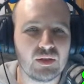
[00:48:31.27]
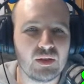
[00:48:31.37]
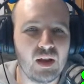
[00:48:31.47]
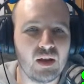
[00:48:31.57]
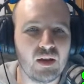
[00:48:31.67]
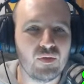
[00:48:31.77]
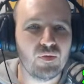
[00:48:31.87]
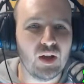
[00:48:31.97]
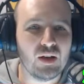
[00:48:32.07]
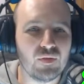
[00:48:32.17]
Daka
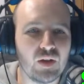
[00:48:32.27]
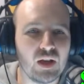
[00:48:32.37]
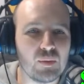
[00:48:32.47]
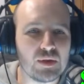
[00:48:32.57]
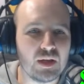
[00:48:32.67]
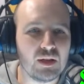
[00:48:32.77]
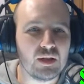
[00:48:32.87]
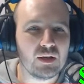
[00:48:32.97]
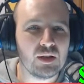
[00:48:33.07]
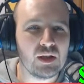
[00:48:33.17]
Flack of Flame is
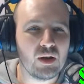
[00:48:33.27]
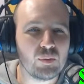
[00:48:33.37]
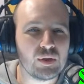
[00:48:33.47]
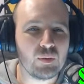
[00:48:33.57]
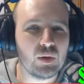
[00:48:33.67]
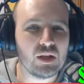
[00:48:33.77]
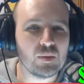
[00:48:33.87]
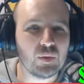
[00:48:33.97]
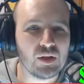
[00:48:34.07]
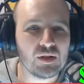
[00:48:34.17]
saying he hopes the biggest
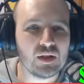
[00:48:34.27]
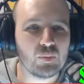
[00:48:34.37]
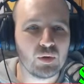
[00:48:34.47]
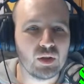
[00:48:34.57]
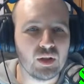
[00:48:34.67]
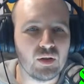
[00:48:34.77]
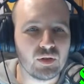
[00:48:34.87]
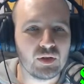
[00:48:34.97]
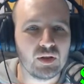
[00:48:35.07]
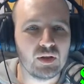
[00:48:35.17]
boss gets brought over
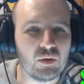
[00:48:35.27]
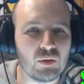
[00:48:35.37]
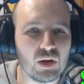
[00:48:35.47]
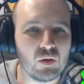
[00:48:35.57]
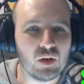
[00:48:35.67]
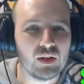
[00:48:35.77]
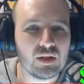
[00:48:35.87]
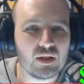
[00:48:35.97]
to the new codex.